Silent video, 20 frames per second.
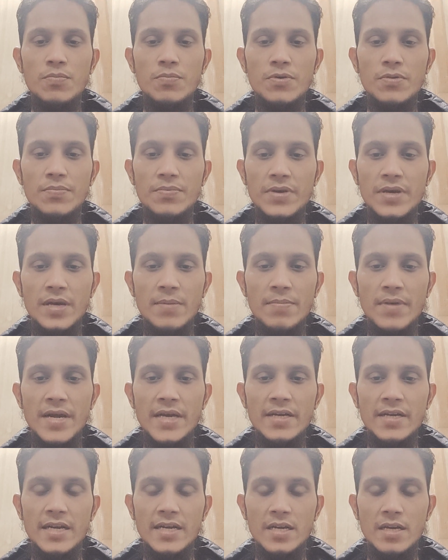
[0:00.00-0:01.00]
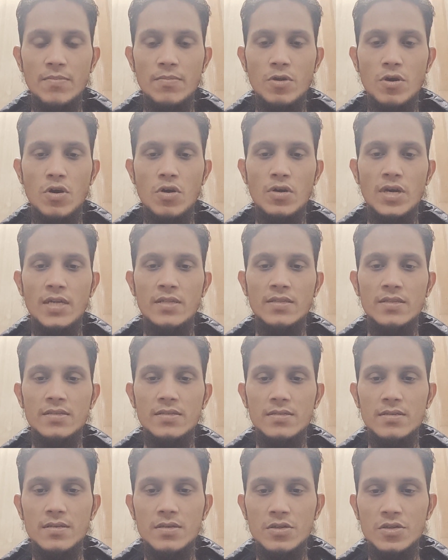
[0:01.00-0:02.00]
prepare my title block and
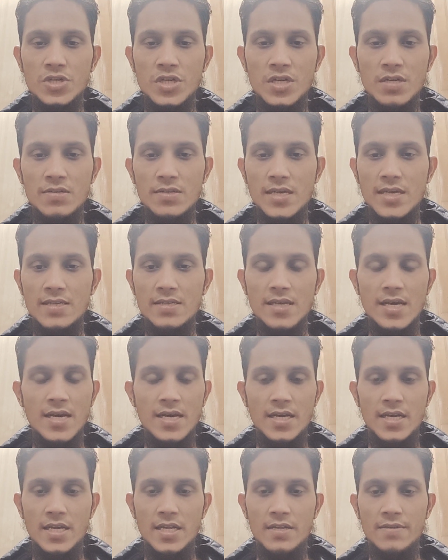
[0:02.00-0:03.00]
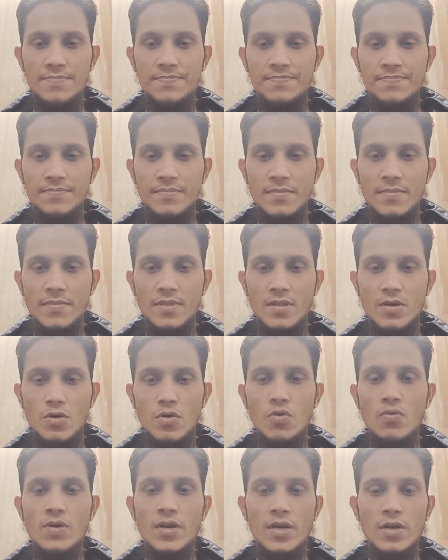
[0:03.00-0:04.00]
this sheet size again,
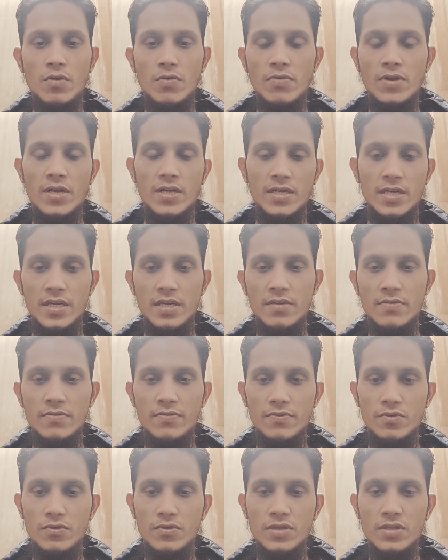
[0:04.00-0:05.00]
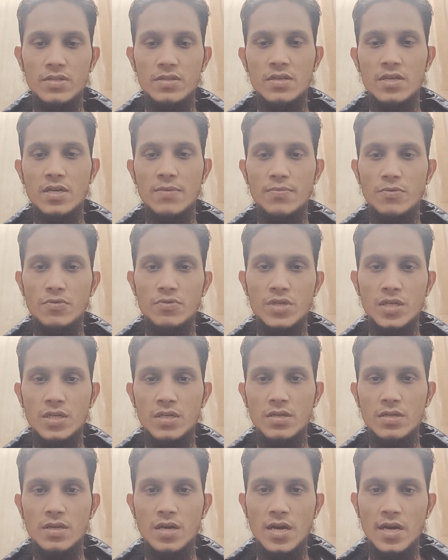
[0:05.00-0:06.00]
over and over again for the third
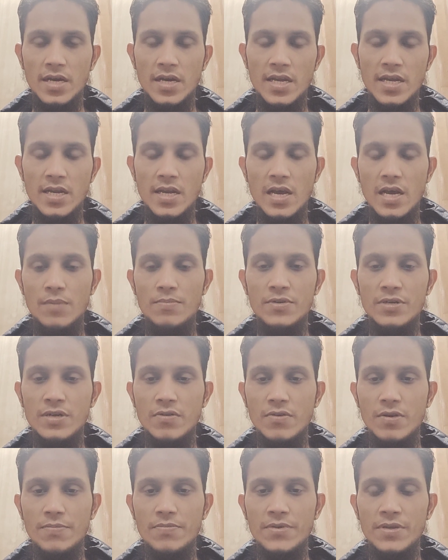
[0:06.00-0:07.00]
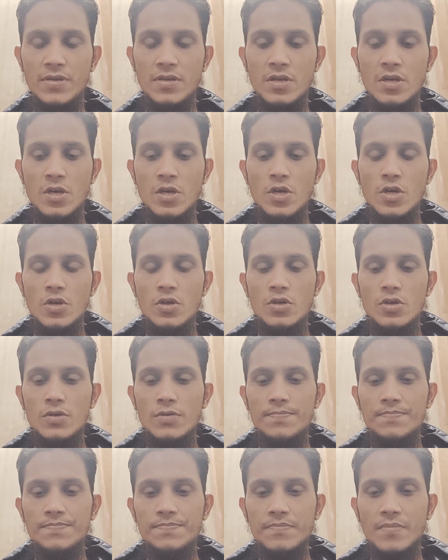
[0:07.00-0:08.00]
project. Again I'll be developing.
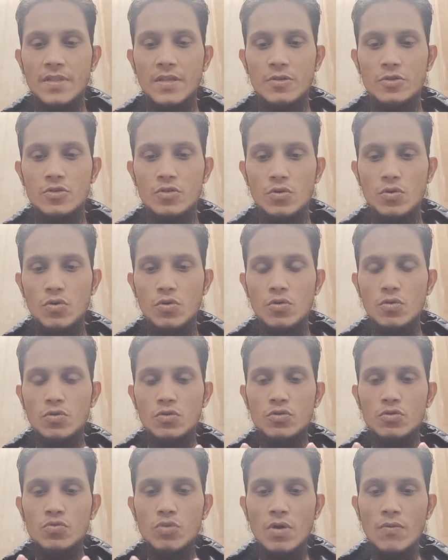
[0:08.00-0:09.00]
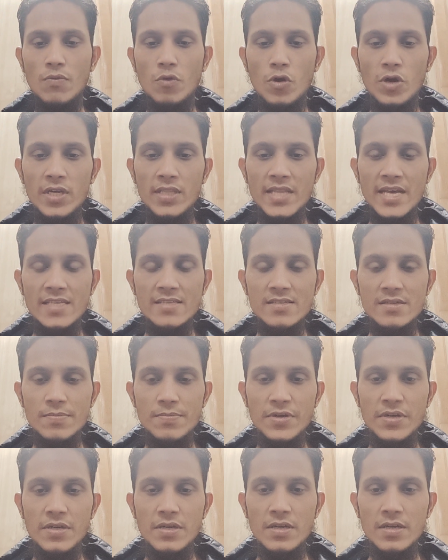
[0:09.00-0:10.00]
So to avoid that
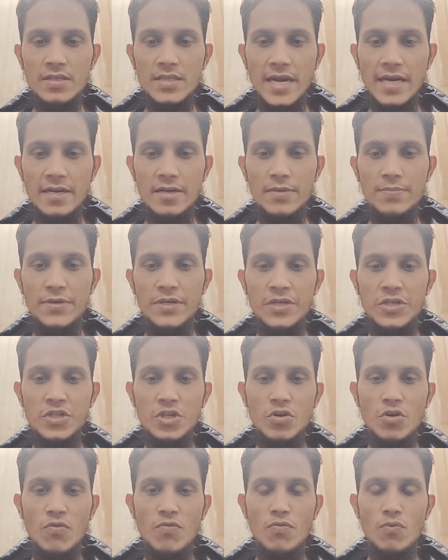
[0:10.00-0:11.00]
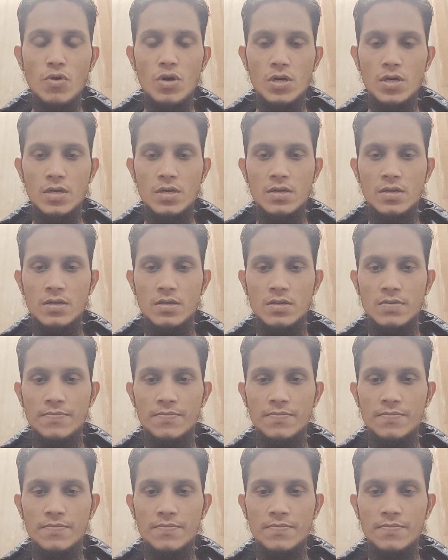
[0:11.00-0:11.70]
repetition of work,